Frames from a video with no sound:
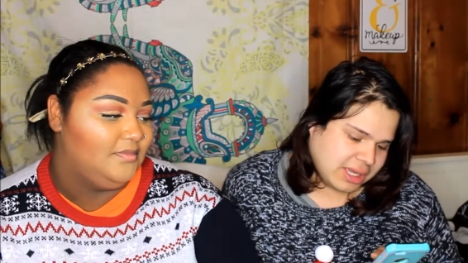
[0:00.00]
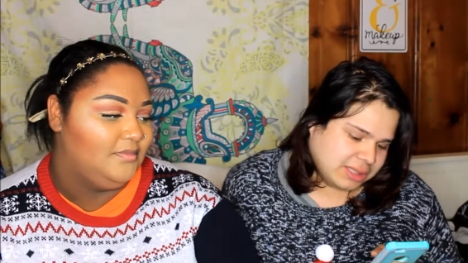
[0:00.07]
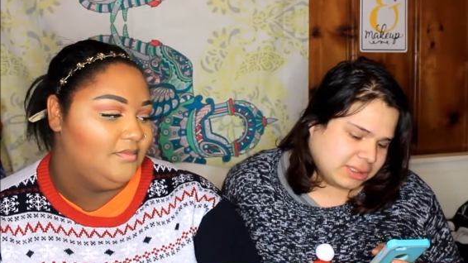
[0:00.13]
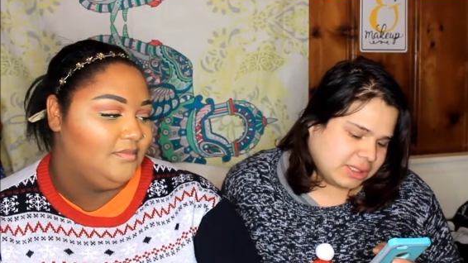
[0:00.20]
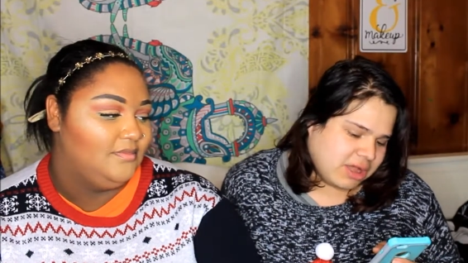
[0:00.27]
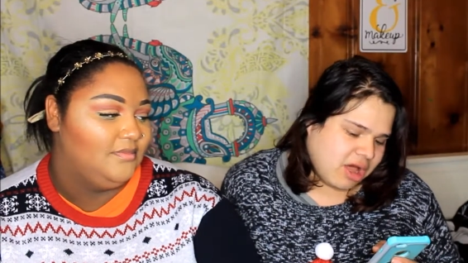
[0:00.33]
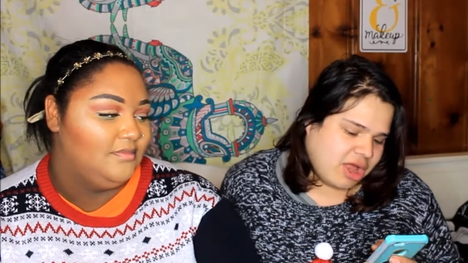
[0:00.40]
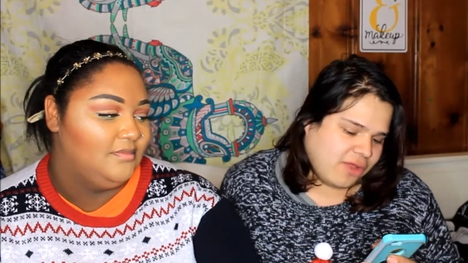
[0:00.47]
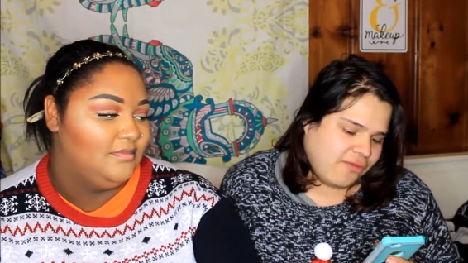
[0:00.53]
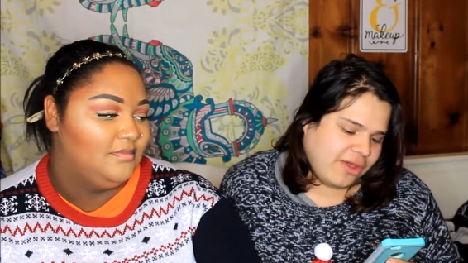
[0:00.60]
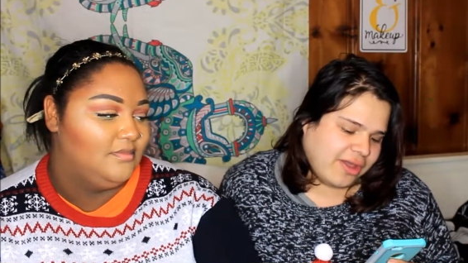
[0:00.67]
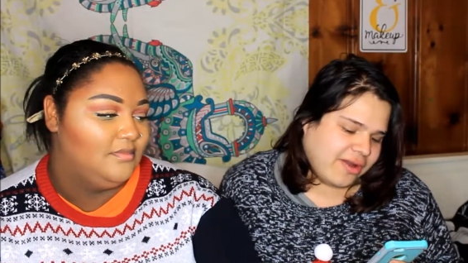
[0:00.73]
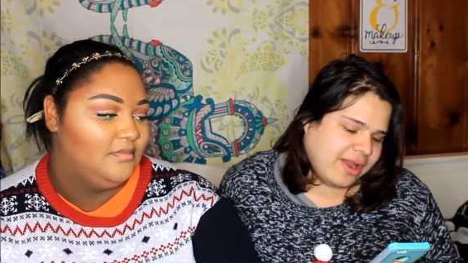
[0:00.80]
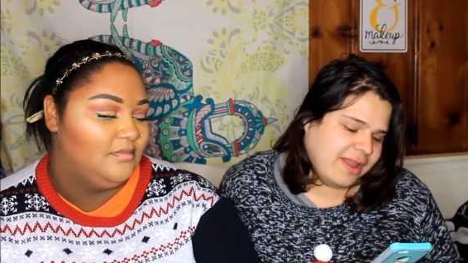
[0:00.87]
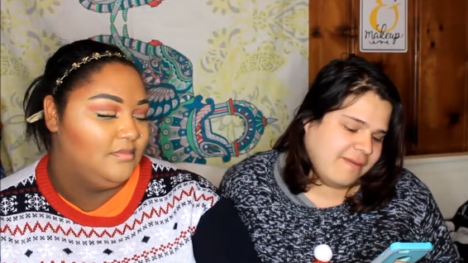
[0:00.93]
Speaker 1: It's called
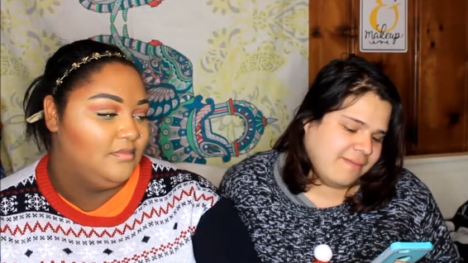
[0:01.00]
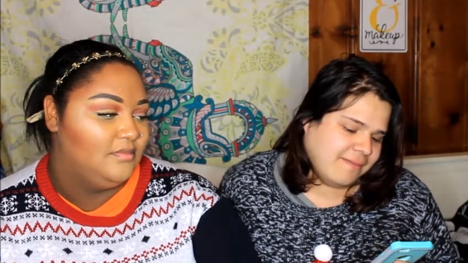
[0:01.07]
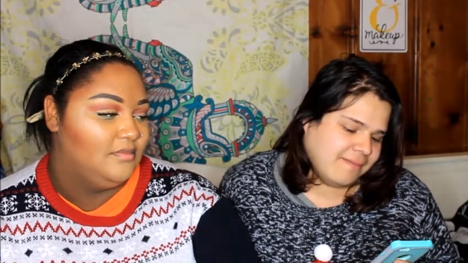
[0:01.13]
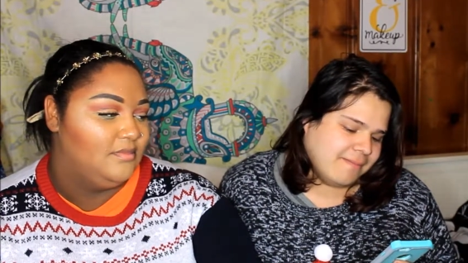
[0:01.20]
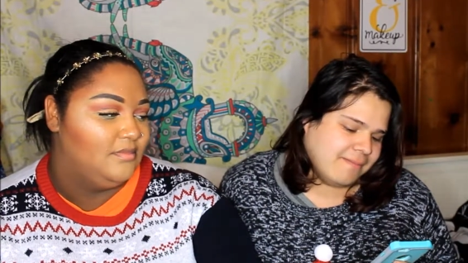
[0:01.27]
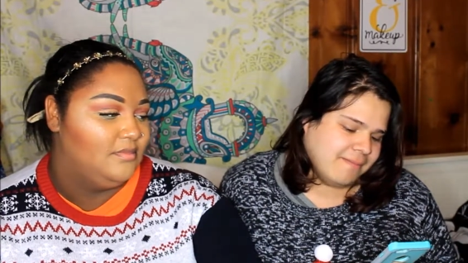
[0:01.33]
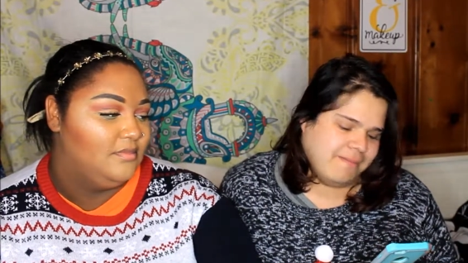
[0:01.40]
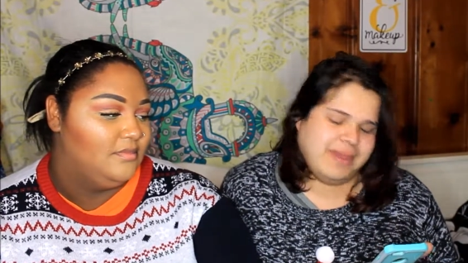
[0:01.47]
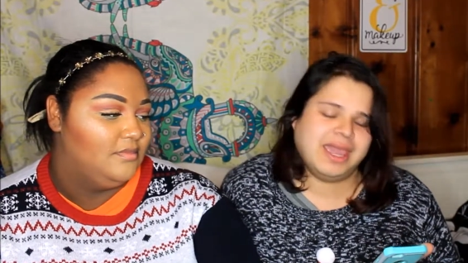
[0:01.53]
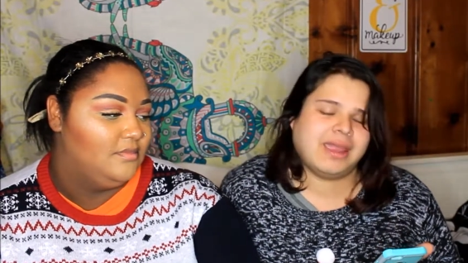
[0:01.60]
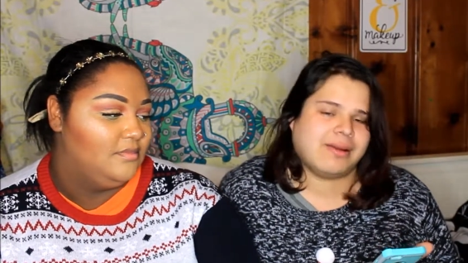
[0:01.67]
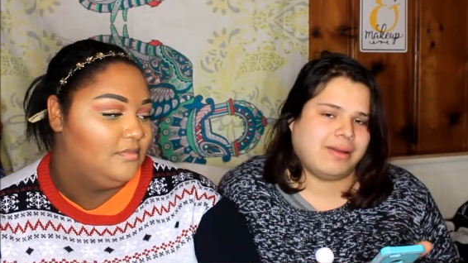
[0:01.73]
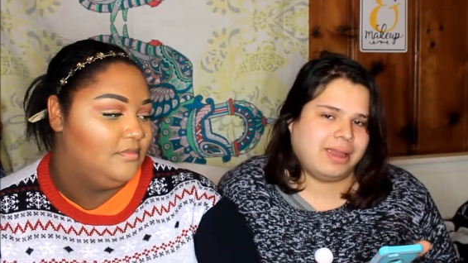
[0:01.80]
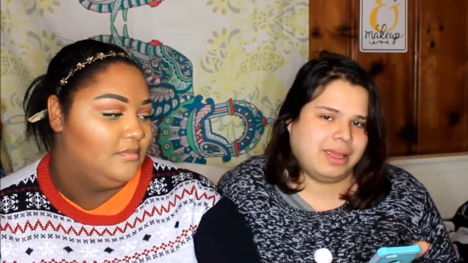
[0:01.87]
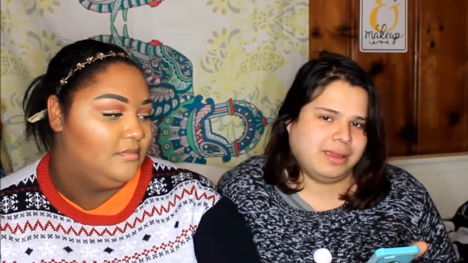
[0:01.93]
Very
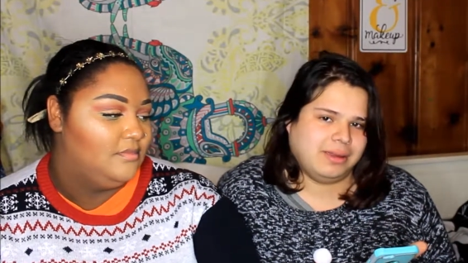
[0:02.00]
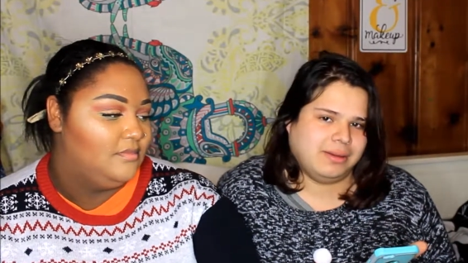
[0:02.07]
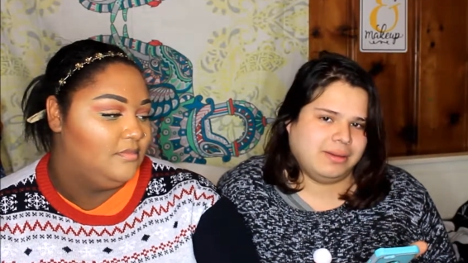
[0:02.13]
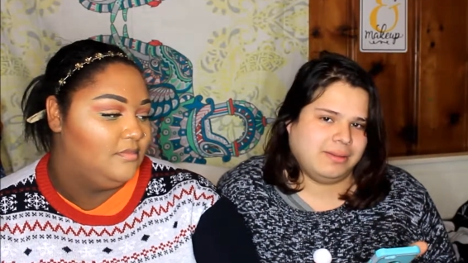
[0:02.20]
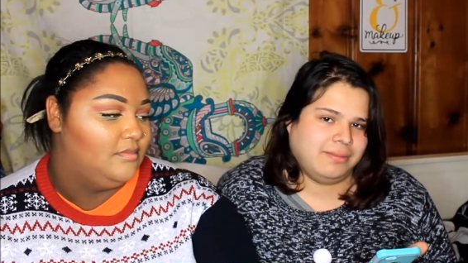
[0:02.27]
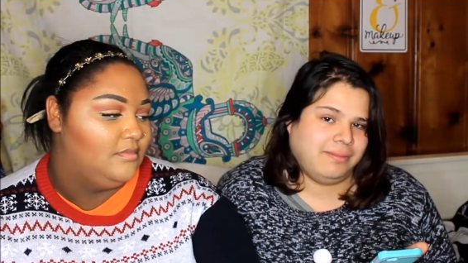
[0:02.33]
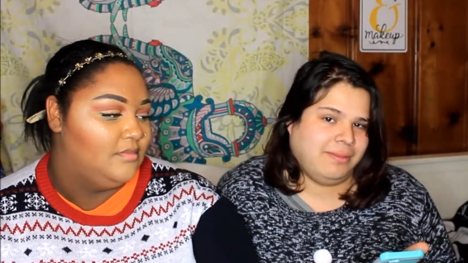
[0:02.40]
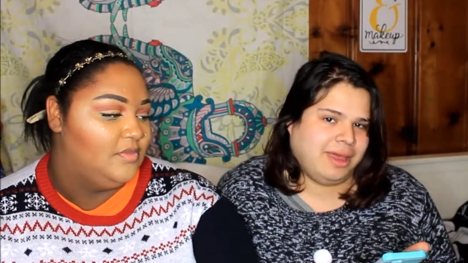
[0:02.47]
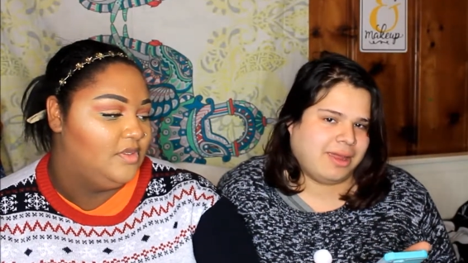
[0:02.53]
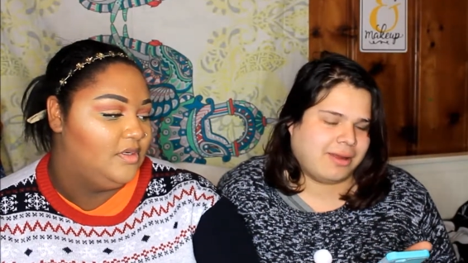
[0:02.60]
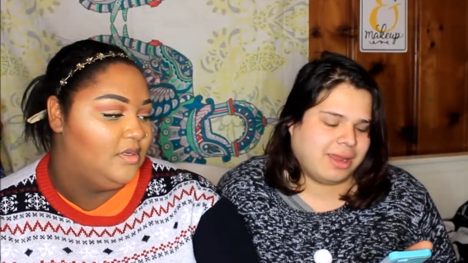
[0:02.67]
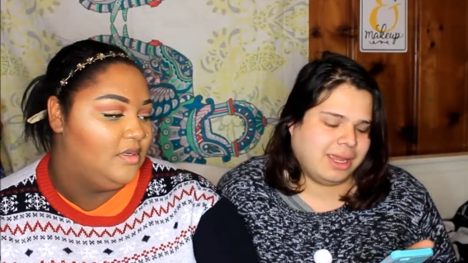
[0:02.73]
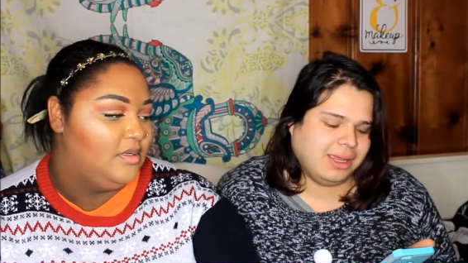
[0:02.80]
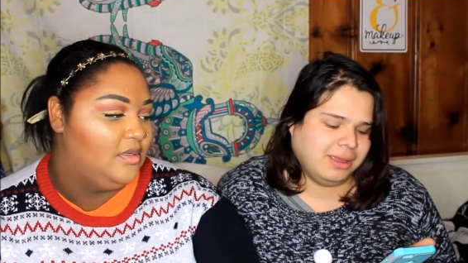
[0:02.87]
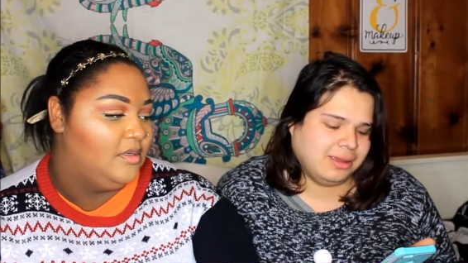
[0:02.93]
Mary.
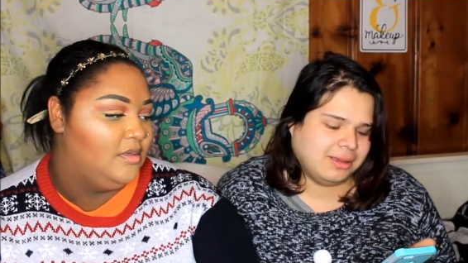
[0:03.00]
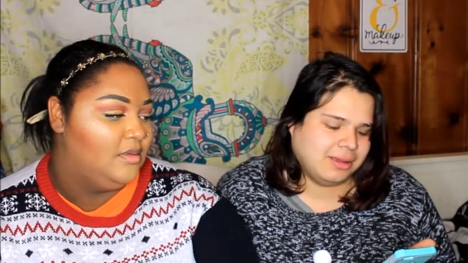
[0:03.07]
Mary